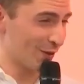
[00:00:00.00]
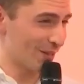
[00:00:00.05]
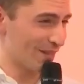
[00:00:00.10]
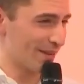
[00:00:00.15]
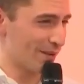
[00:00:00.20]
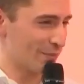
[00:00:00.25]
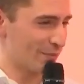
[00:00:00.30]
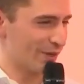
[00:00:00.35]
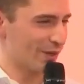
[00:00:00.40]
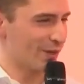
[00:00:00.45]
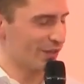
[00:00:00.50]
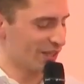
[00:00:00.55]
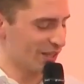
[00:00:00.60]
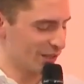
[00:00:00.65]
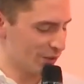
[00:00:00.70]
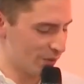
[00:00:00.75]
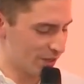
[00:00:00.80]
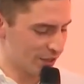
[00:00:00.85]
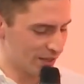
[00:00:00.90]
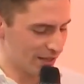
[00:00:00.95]
on that, because
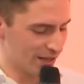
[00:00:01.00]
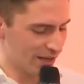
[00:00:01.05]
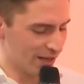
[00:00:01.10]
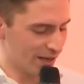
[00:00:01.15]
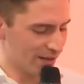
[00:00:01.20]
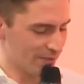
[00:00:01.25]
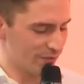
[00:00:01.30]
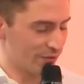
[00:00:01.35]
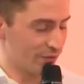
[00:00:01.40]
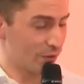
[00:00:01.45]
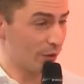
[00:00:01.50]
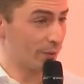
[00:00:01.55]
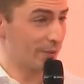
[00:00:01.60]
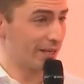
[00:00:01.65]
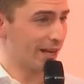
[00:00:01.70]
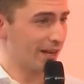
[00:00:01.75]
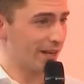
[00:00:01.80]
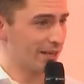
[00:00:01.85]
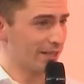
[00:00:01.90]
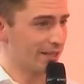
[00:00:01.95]
this question came from
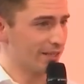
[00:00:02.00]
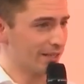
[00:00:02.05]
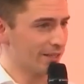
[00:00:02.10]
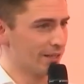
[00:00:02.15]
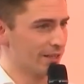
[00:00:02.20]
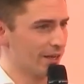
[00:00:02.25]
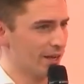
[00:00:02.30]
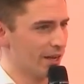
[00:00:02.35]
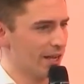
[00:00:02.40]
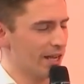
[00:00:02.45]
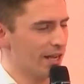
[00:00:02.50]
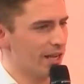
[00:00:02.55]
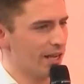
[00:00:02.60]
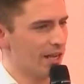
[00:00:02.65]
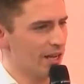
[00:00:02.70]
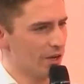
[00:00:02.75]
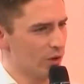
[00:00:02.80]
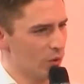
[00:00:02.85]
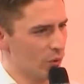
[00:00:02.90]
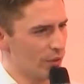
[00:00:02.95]
Canada,
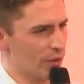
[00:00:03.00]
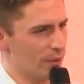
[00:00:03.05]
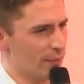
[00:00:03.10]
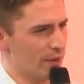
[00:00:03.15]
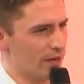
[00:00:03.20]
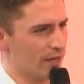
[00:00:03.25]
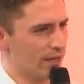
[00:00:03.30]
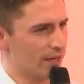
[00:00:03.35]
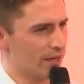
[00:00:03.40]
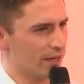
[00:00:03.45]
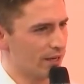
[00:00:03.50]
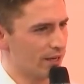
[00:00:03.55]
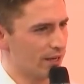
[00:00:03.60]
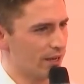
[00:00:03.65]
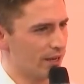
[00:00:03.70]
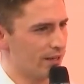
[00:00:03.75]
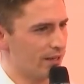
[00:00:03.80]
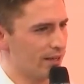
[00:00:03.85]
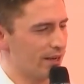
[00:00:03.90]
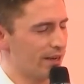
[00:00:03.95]
in North America,
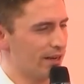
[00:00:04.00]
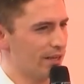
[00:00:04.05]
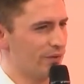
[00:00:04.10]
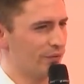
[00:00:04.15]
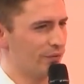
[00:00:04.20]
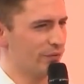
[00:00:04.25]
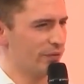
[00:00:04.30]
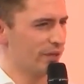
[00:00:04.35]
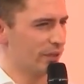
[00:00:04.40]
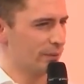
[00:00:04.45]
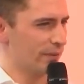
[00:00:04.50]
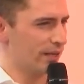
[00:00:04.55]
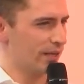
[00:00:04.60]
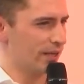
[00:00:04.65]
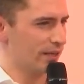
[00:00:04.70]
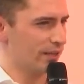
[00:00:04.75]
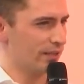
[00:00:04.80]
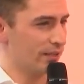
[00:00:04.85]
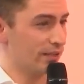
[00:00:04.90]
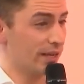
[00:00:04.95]
are there any
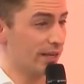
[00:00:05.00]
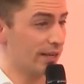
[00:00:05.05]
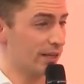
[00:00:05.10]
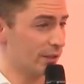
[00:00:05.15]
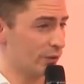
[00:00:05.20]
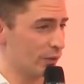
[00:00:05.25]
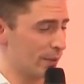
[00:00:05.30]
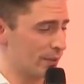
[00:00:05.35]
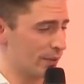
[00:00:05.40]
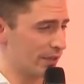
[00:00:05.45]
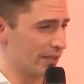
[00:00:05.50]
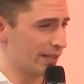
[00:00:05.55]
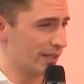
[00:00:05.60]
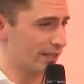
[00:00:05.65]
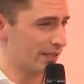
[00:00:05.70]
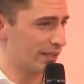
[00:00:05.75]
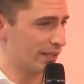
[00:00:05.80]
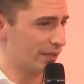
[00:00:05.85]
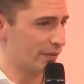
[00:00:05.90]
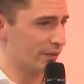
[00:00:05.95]
FilmEd sales
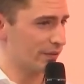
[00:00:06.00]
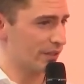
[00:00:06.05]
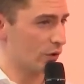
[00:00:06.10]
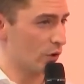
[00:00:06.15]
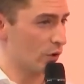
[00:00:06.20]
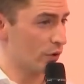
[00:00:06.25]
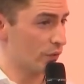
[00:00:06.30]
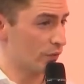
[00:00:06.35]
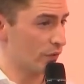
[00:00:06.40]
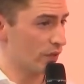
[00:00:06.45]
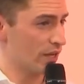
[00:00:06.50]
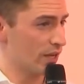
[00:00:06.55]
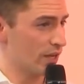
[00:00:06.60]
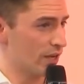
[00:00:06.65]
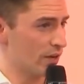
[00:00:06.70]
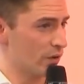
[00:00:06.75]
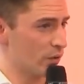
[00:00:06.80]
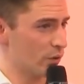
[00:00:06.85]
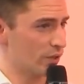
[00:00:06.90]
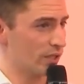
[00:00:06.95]
representatives over
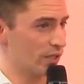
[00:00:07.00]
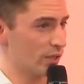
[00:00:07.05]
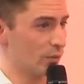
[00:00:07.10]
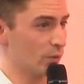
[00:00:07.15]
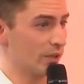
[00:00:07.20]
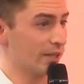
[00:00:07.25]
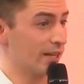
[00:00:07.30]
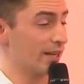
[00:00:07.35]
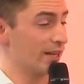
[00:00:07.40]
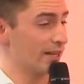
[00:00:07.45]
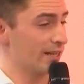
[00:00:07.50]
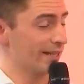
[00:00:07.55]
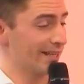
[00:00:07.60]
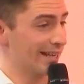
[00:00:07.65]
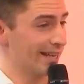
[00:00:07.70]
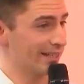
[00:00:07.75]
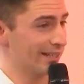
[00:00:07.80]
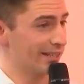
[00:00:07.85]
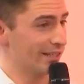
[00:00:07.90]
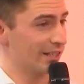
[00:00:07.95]
there or someone that they can
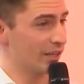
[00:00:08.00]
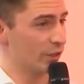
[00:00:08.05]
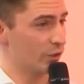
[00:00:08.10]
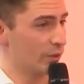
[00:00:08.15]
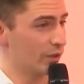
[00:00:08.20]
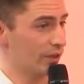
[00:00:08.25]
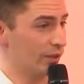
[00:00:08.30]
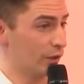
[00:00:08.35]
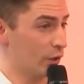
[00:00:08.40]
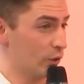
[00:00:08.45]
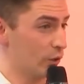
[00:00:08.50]
get in touch with